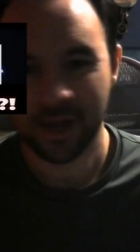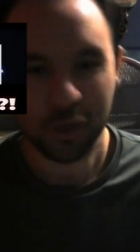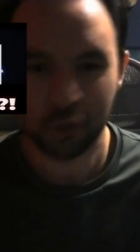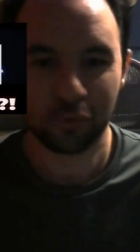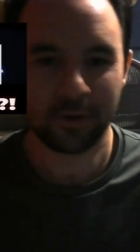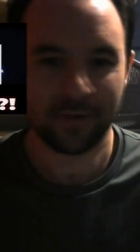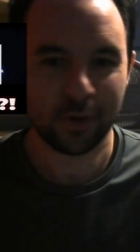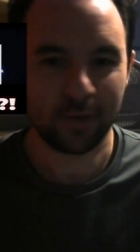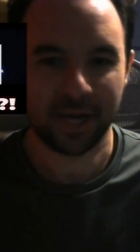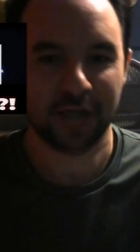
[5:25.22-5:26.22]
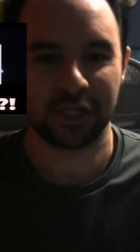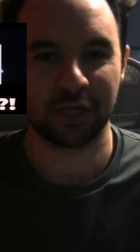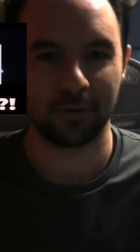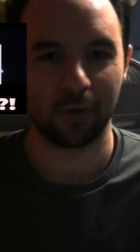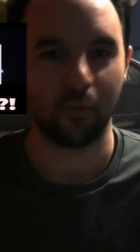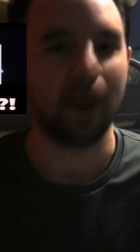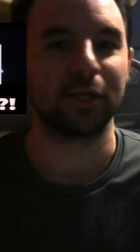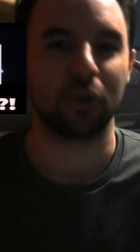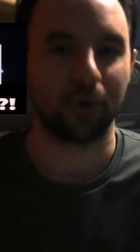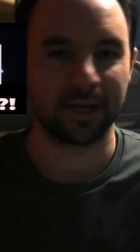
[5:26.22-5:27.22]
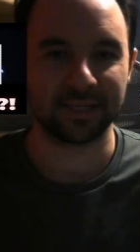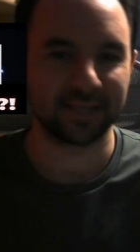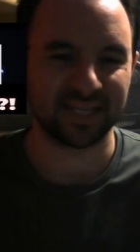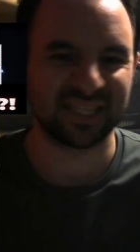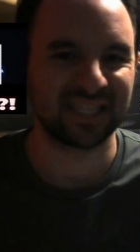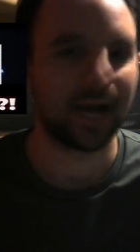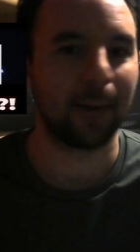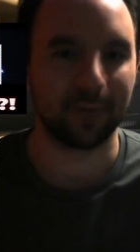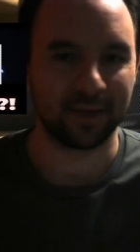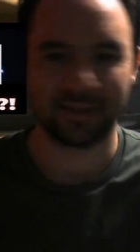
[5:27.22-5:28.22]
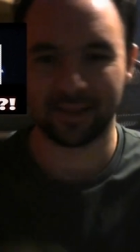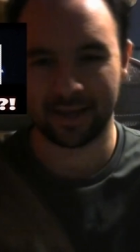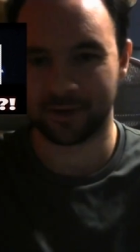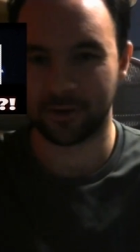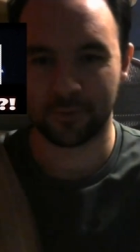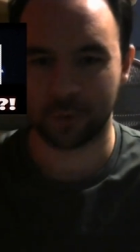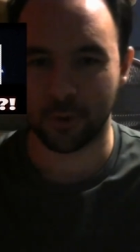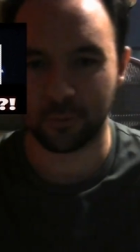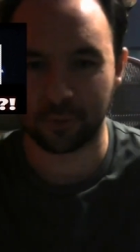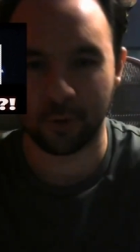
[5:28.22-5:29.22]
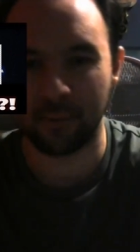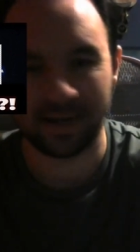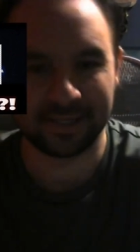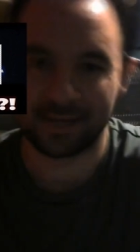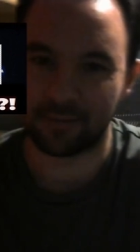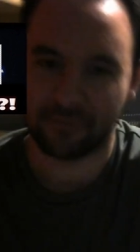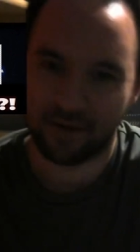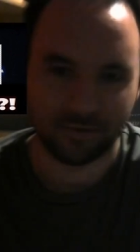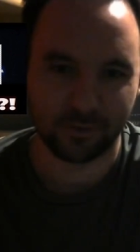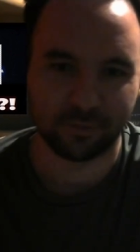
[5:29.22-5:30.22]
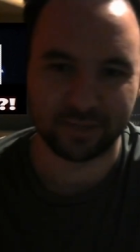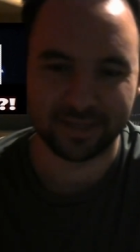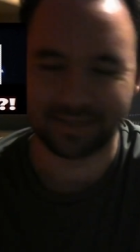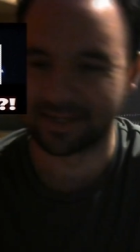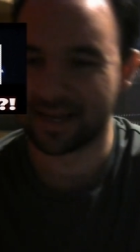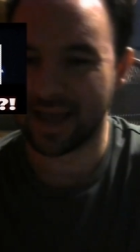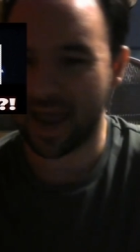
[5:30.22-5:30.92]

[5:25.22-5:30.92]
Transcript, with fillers: you don't even know what Kashtira Riseheart is like stop it like go, go go back to table 500 please